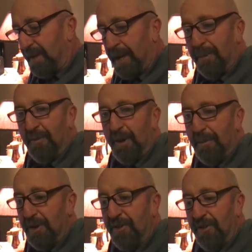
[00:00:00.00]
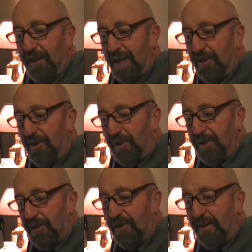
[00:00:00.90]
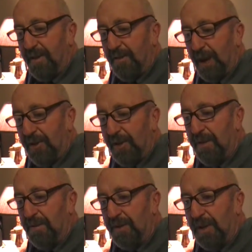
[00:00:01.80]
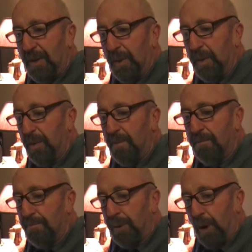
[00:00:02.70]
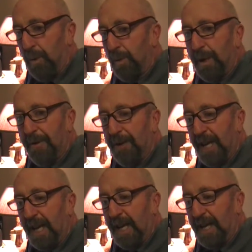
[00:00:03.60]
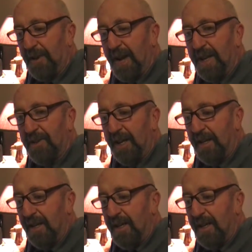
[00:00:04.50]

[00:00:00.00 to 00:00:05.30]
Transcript: before the bridges, they used to just cross in canoe, boat, whatever they could get their hands on.